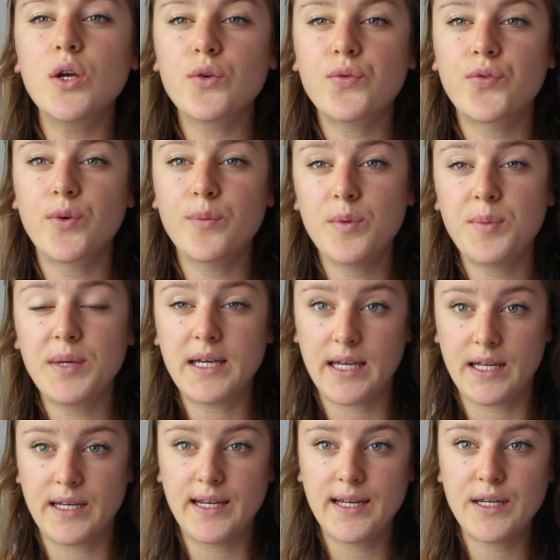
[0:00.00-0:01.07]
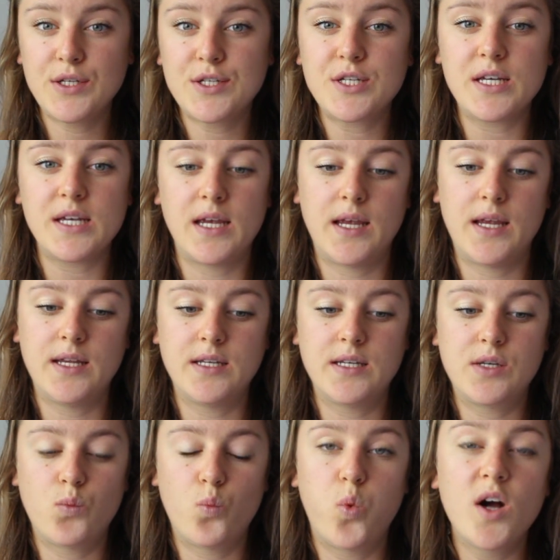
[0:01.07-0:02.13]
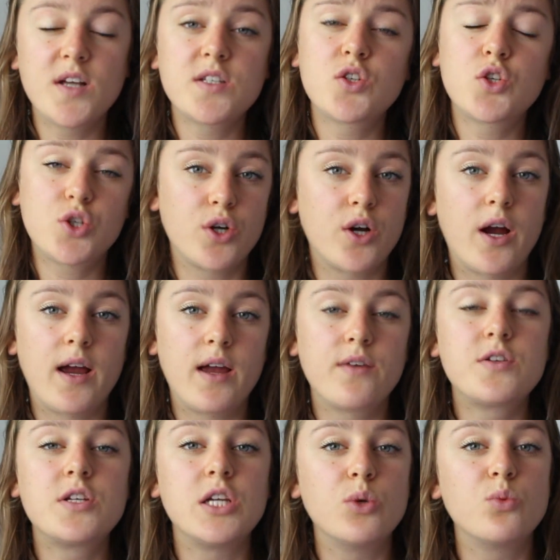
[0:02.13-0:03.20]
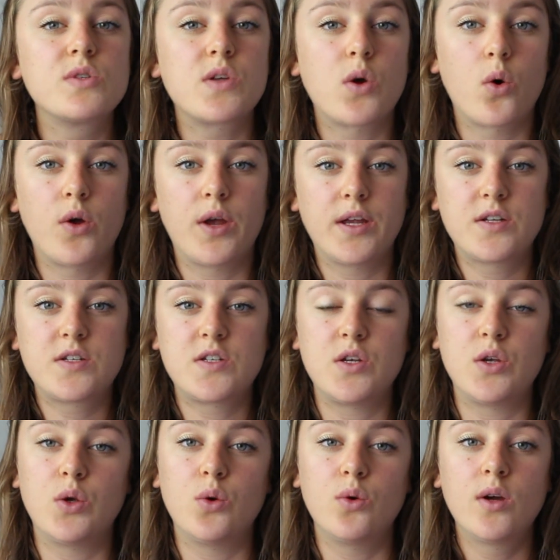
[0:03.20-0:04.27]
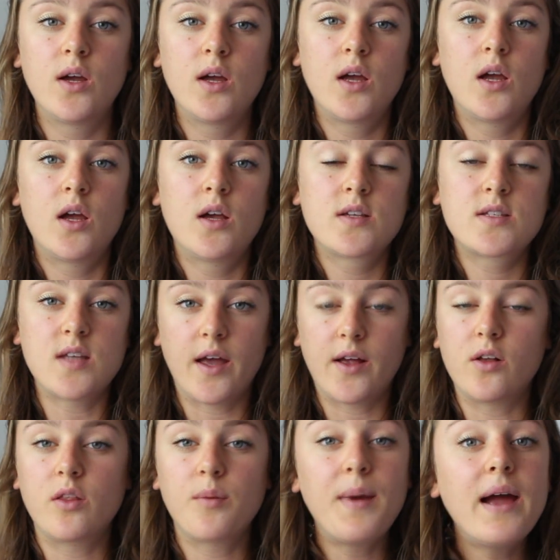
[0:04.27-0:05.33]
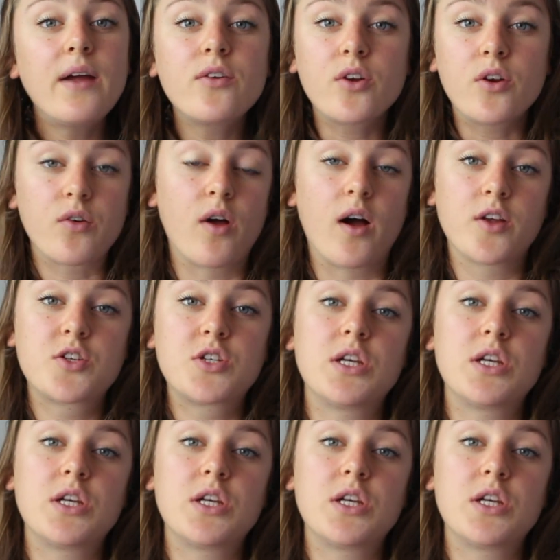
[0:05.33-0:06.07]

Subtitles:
from the beginning she wasn't sure if she was going to cycle the mountain or not.